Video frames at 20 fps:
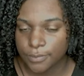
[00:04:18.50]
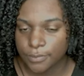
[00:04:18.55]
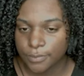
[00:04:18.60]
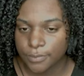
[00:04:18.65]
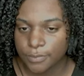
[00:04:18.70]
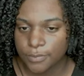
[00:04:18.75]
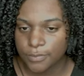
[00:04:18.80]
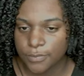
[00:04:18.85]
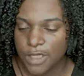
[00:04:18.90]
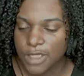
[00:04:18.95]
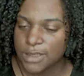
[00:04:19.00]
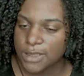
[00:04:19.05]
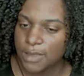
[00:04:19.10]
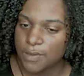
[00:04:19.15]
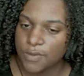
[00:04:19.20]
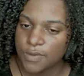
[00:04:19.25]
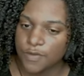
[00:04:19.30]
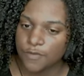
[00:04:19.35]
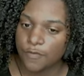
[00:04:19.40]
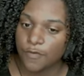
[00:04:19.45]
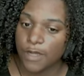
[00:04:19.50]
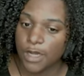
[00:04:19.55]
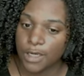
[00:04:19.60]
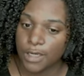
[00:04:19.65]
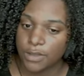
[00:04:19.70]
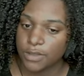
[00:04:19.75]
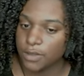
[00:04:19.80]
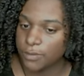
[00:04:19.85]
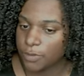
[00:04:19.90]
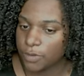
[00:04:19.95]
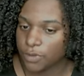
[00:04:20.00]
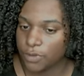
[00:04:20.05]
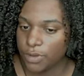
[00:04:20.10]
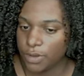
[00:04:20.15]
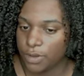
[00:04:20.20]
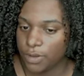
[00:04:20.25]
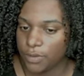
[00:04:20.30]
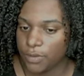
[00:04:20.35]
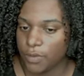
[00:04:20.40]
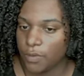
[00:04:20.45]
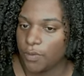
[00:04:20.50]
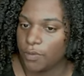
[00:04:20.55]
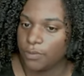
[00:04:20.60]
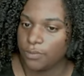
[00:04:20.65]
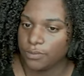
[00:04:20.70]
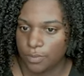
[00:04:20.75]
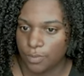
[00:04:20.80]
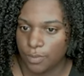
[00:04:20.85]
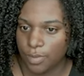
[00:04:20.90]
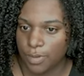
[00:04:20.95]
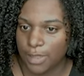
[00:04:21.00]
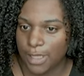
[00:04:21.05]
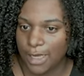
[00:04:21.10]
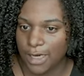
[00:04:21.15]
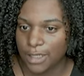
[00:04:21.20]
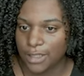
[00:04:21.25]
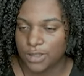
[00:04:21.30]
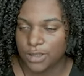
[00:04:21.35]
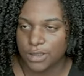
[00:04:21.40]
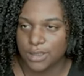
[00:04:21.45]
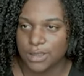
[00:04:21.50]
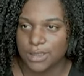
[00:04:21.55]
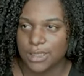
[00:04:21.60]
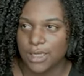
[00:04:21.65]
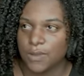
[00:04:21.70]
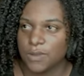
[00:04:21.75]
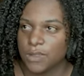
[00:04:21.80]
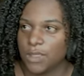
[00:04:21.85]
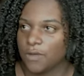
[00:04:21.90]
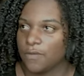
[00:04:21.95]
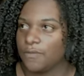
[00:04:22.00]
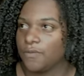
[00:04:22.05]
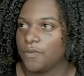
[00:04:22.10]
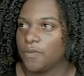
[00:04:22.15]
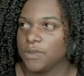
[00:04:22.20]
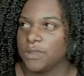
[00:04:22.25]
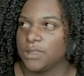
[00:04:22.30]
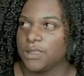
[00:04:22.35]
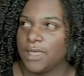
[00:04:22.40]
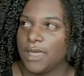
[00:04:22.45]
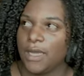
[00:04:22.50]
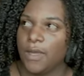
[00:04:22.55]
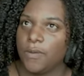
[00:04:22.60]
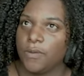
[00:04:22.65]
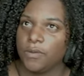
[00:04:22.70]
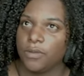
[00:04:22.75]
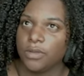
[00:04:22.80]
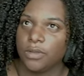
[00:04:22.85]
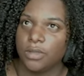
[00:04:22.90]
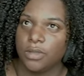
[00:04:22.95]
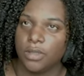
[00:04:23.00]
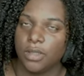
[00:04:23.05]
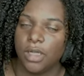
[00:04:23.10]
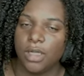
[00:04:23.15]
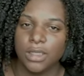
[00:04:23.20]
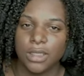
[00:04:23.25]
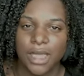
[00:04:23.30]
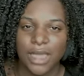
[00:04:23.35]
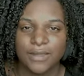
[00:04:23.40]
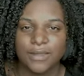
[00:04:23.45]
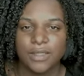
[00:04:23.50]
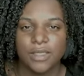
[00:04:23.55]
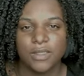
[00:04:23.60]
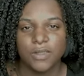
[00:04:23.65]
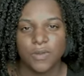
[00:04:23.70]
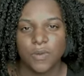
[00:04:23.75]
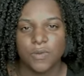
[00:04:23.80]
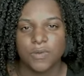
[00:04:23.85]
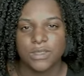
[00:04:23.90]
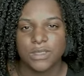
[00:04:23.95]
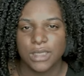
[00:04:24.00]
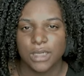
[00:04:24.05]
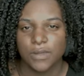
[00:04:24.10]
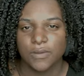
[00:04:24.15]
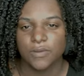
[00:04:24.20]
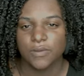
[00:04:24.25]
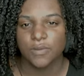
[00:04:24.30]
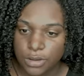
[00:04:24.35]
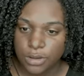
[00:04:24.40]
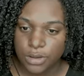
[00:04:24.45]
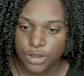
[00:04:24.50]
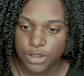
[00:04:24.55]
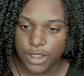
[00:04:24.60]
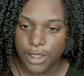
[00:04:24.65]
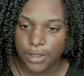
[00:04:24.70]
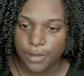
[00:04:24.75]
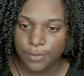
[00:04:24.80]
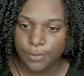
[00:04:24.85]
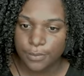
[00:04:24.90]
Mm, that sounds very similar to the adult, but that actually sounds like a full sound, unlike the adult sound. Shake.